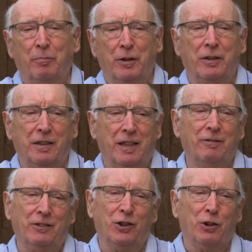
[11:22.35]
But
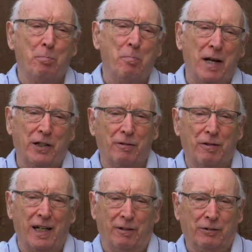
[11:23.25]
don't just mess
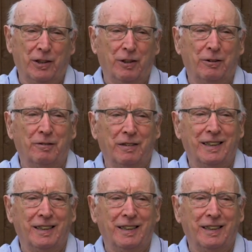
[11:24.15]
around. You know,